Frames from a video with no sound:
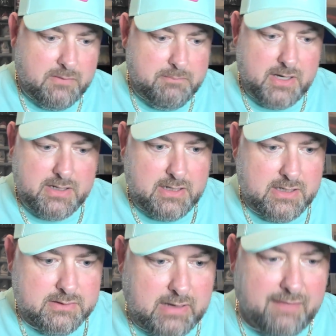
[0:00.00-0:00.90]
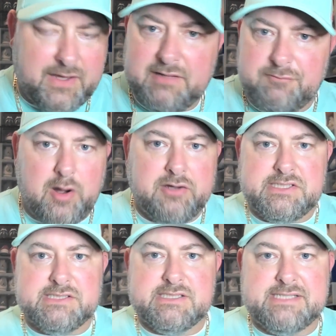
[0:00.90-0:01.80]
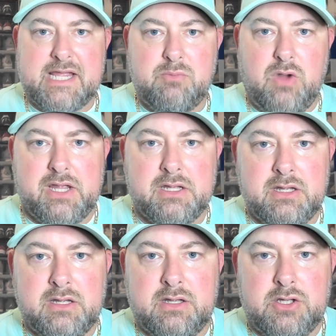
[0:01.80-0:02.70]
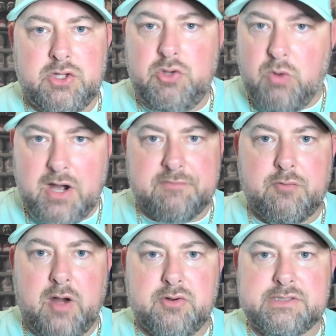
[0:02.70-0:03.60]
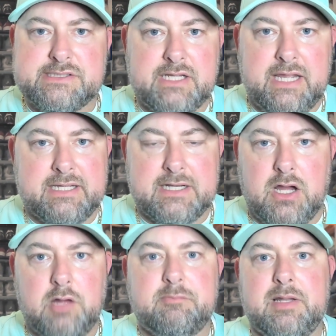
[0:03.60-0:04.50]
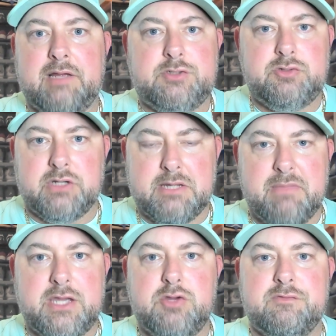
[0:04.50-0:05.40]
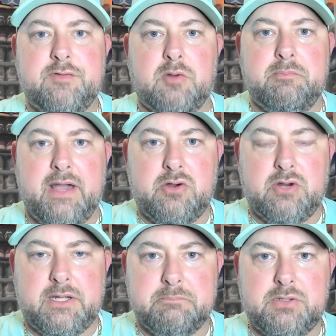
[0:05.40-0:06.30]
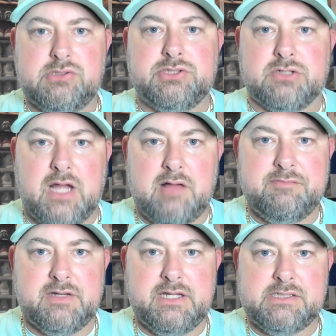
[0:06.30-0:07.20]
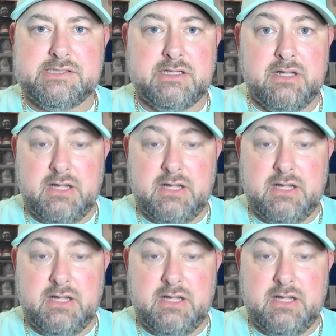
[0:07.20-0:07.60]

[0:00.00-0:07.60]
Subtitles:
But I think a fragrance is the same way. You wear a fragrance, it can uplift you. It can make you feel better. It can boost your confidence.